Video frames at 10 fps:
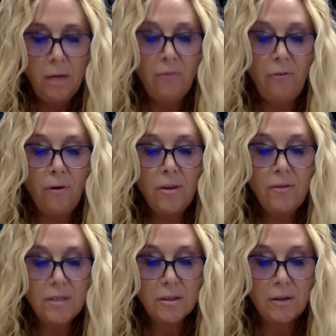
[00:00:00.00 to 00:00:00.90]
Before the
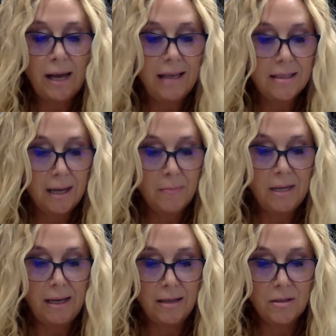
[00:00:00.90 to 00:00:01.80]
visitor had time
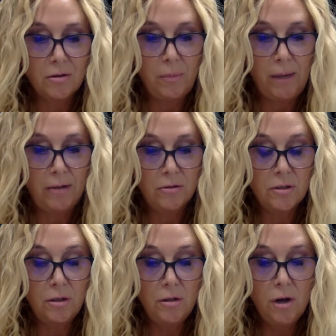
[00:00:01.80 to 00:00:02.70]
to answer, the painter
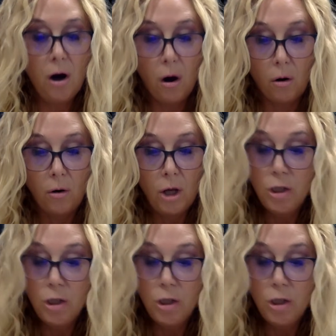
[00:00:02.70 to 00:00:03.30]
said, "No,